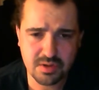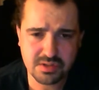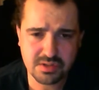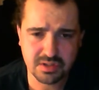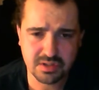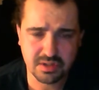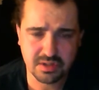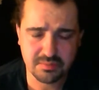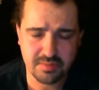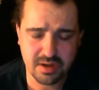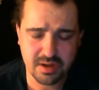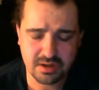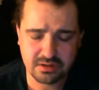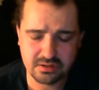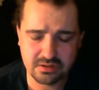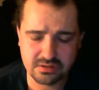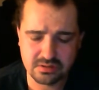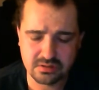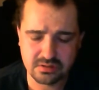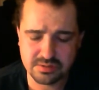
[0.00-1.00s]
and I'll get back to you
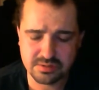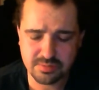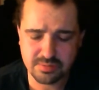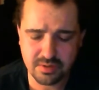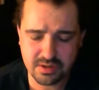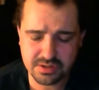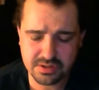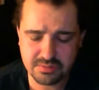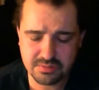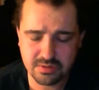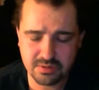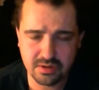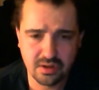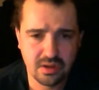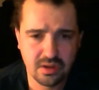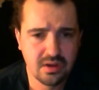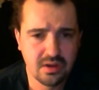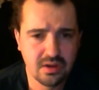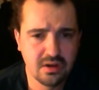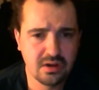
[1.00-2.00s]
as soon as possible.
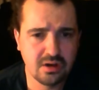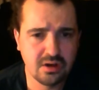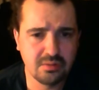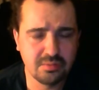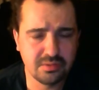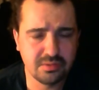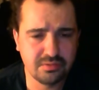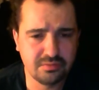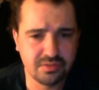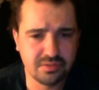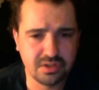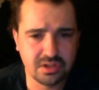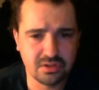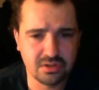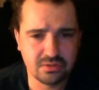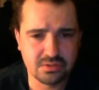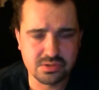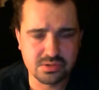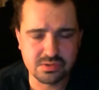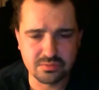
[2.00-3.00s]
Hope the video
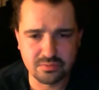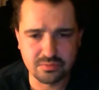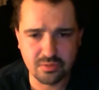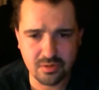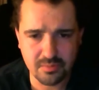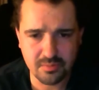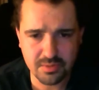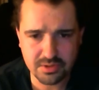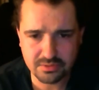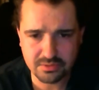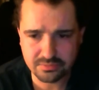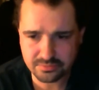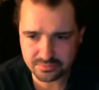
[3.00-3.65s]
was informative.